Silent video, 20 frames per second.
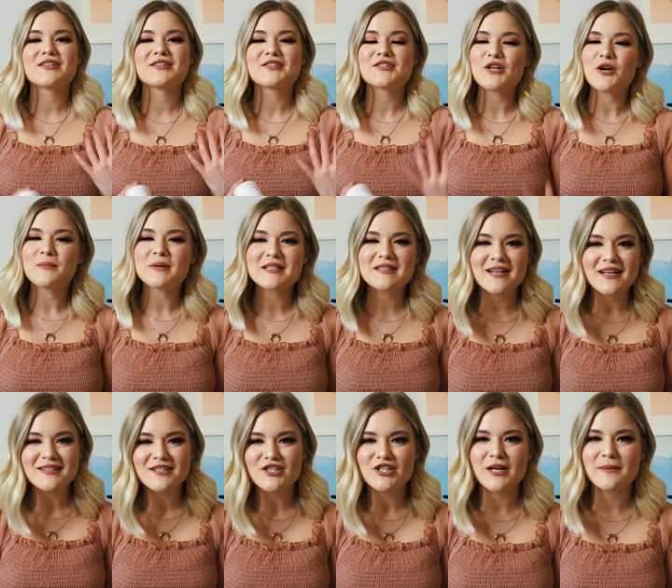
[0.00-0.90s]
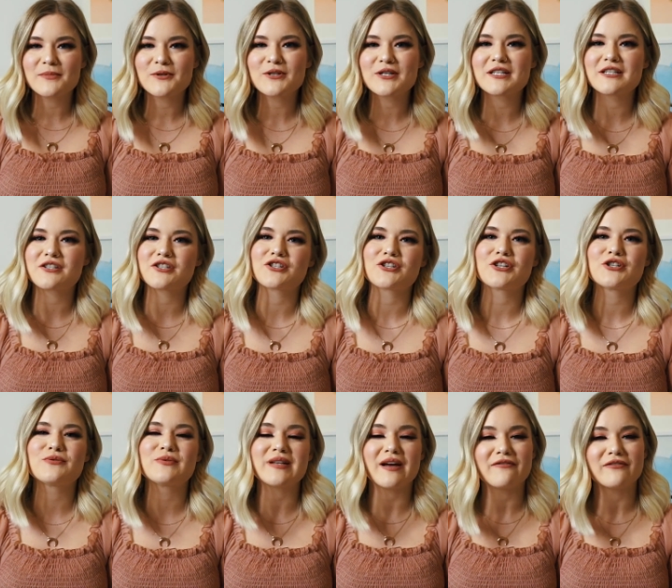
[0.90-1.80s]
So besides shampoo and conditioner,
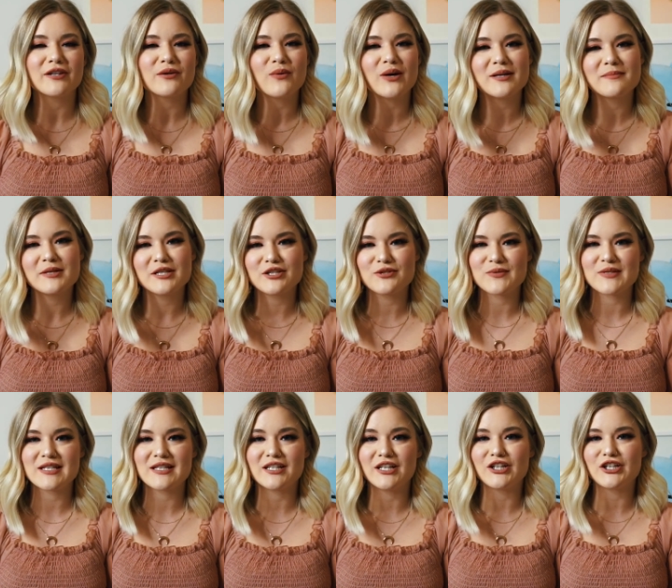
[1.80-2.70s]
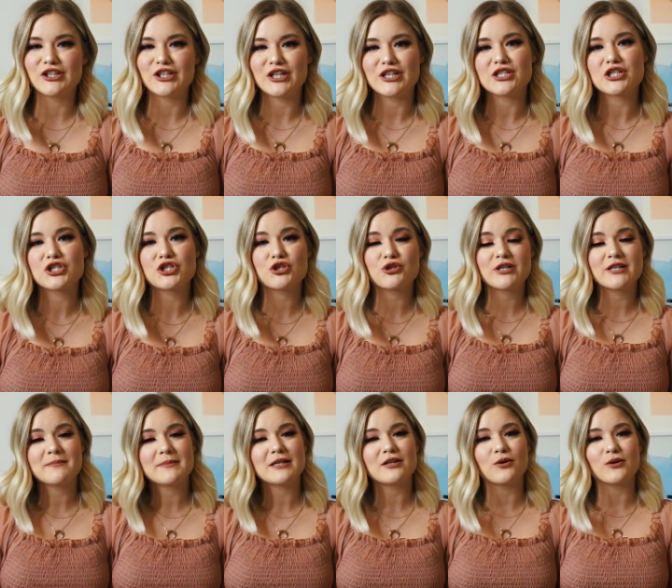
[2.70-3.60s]
you definitely want to be using a good
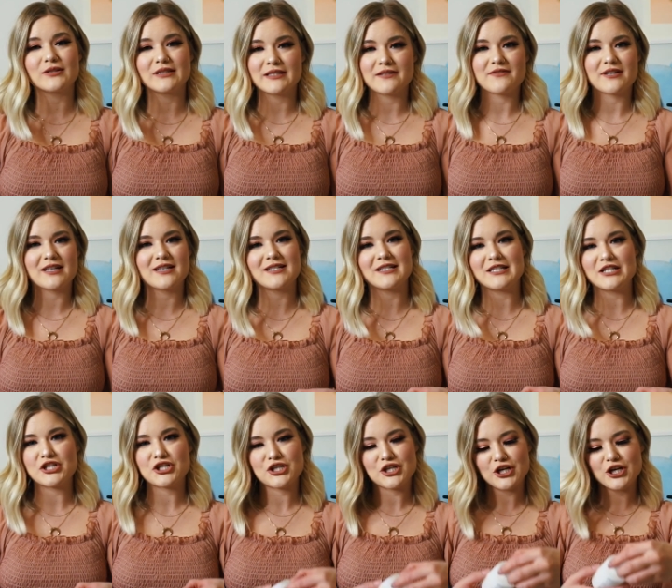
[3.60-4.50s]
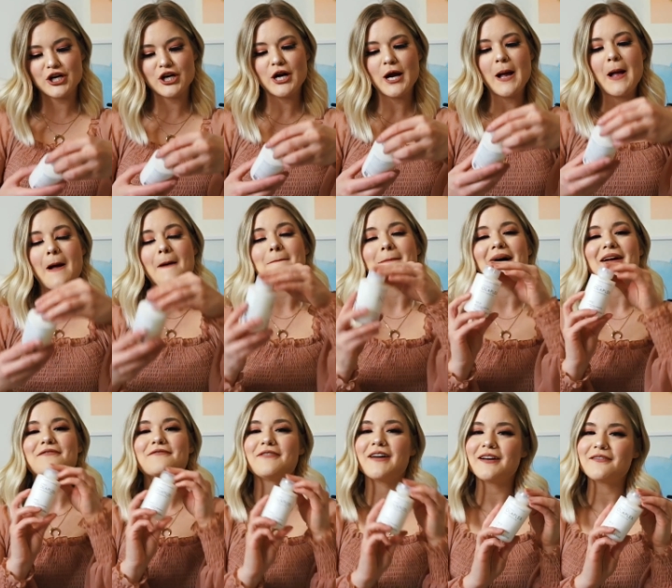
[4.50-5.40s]
treatment or leave-in conditioner.
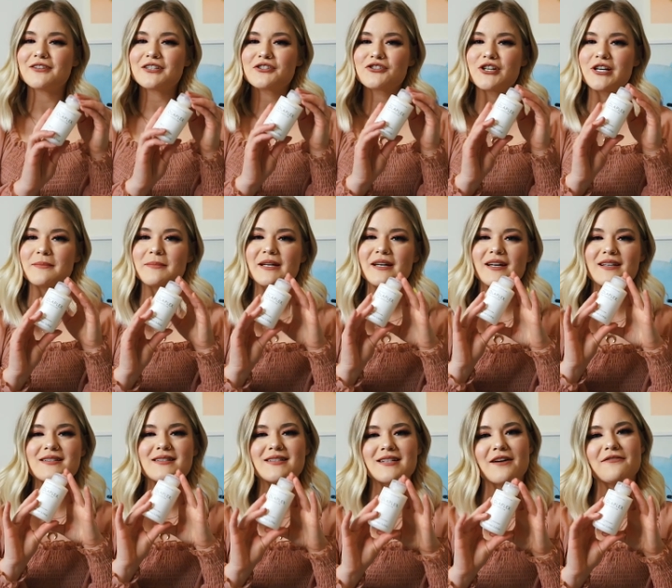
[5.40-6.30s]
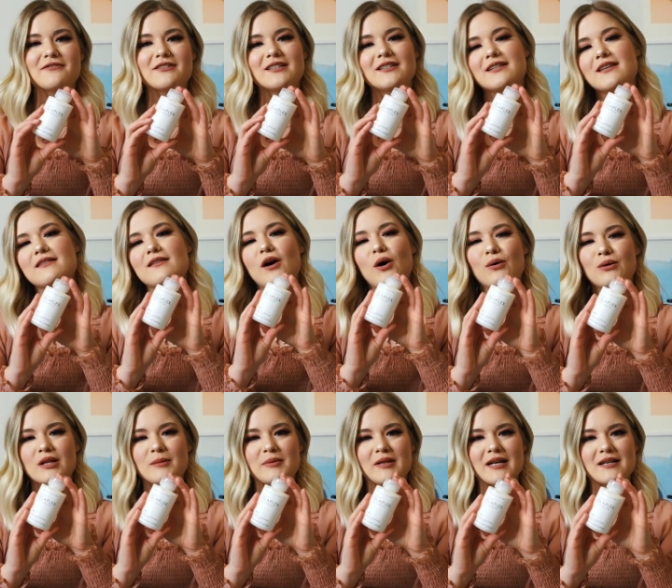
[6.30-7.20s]
My favorite treatment is definitely the
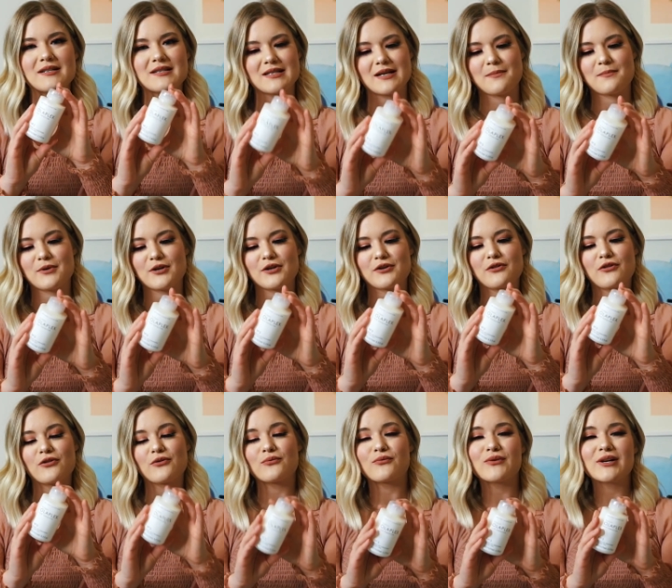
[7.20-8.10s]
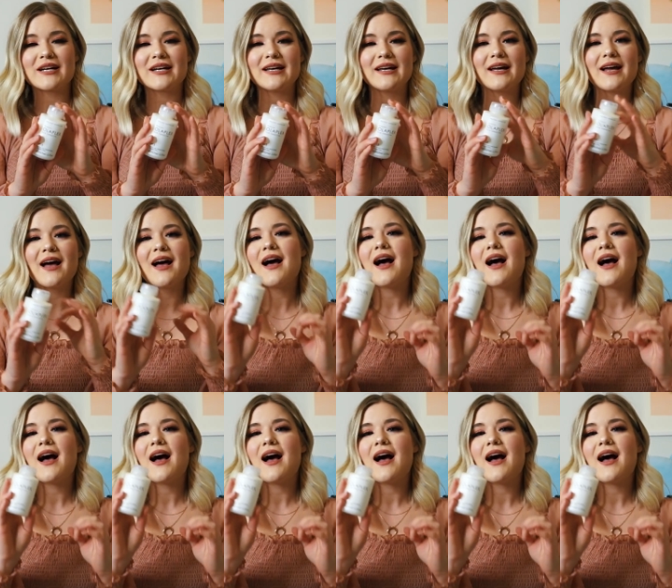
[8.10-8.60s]
Olaplex number three.